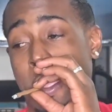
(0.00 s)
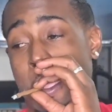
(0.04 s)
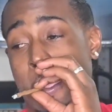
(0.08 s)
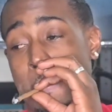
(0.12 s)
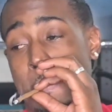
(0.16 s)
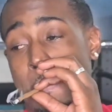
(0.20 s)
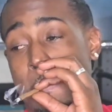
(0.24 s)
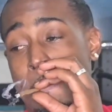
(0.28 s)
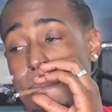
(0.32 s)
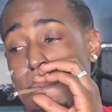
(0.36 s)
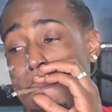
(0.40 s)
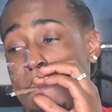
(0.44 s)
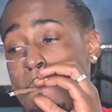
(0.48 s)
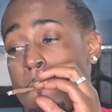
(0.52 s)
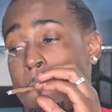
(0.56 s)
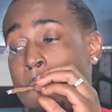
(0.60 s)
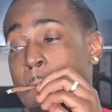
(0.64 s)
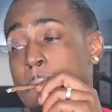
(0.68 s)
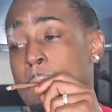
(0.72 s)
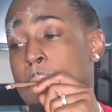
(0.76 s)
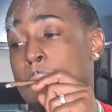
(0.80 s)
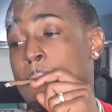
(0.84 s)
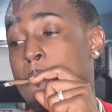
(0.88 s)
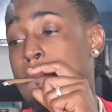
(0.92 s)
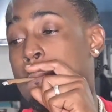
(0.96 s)
I'ma
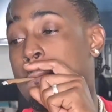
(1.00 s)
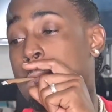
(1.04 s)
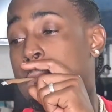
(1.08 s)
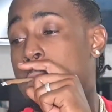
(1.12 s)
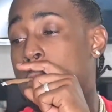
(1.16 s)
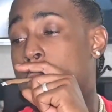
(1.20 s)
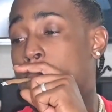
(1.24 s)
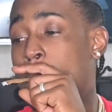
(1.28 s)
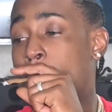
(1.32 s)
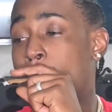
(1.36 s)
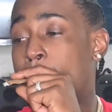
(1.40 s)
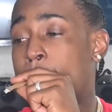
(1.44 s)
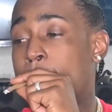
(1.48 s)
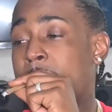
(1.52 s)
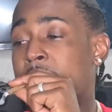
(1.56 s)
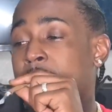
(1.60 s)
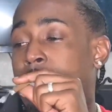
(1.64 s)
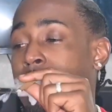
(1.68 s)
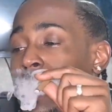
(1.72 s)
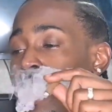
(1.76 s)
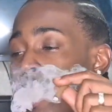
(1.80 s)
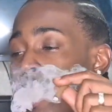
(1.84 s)
bang my P. I just